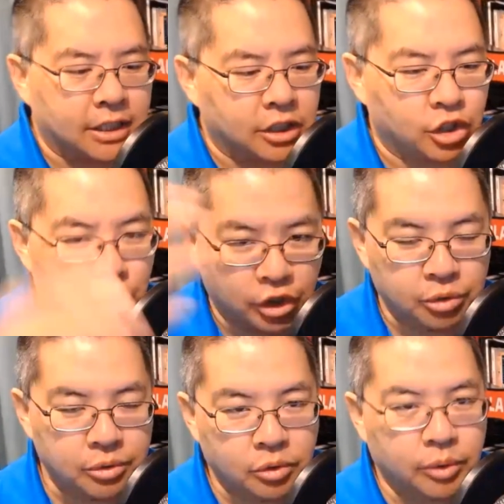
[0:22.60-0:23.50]
and
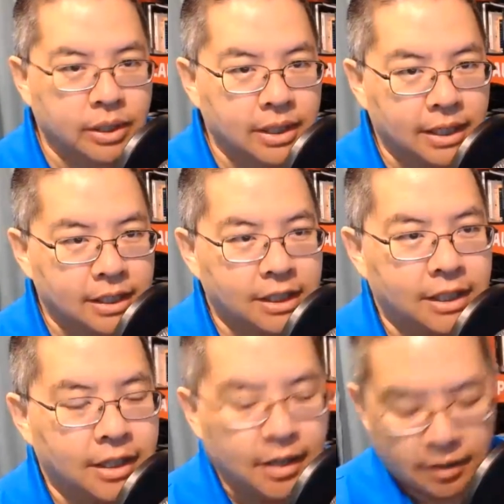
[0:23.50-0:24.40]
June of
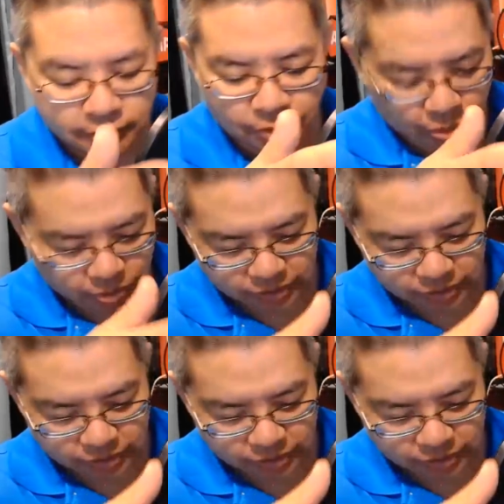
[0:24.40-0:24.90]
2019 for,